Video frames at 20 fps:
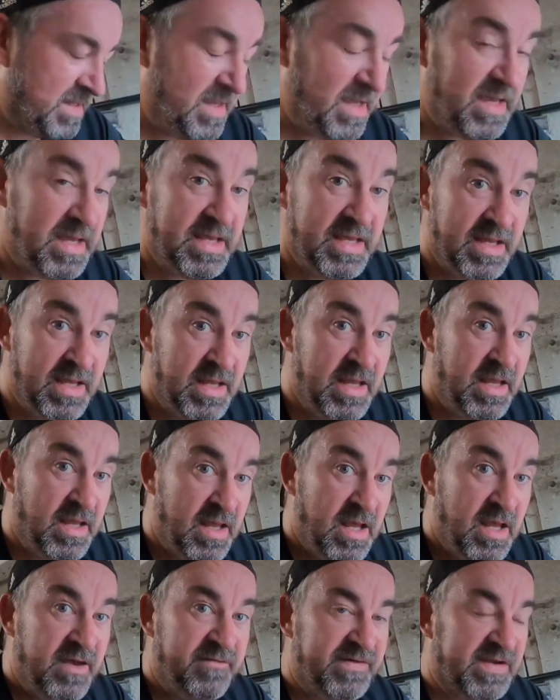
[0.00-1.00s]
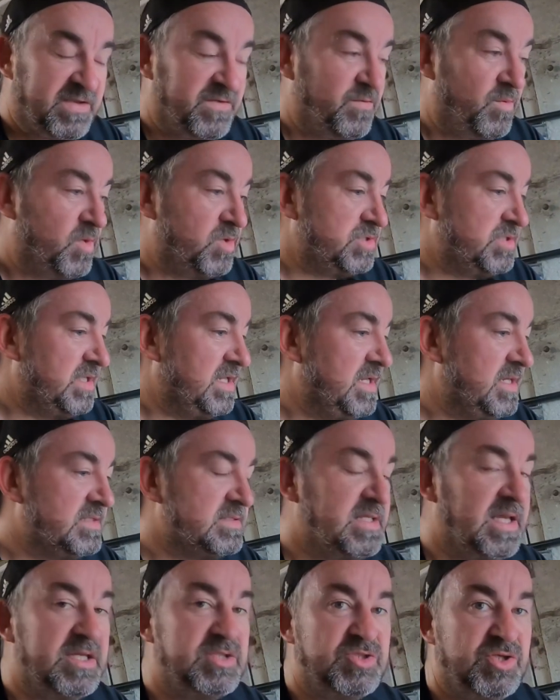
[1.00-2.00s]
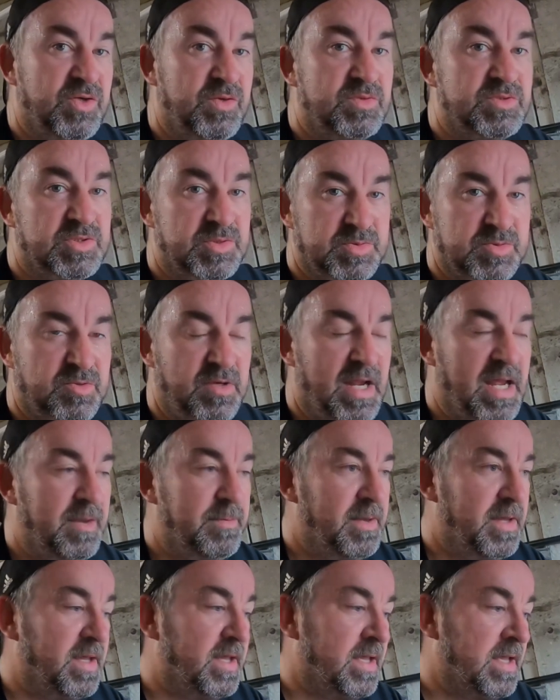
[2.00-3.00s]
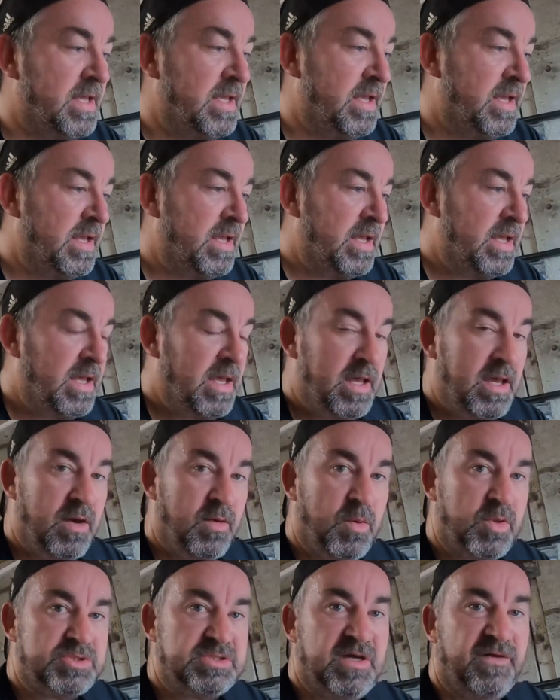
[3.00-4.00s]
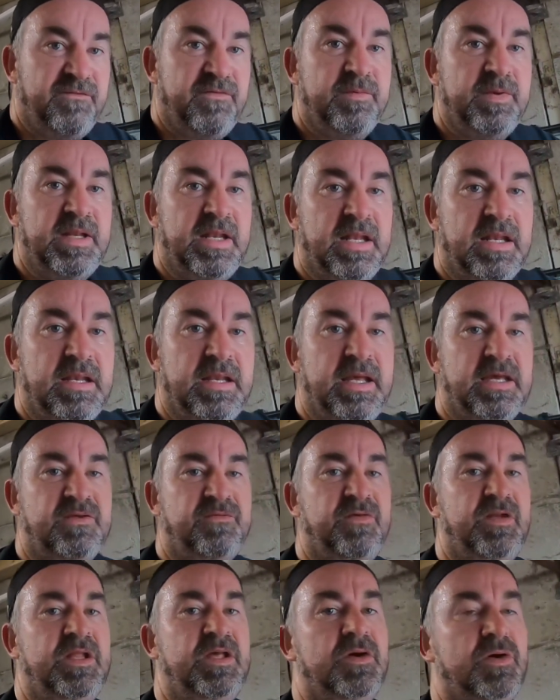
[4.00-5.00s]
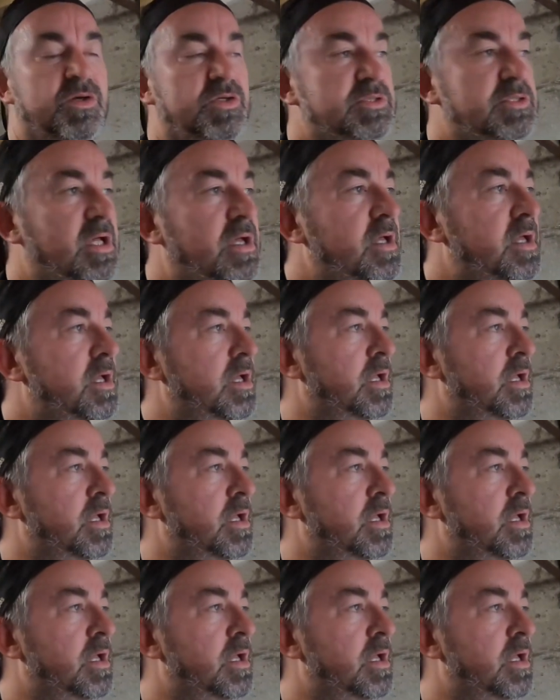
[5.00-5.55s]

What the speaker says: yeah, thanks for watching. Stay tuned, subscribe, watch out for me in the next videos.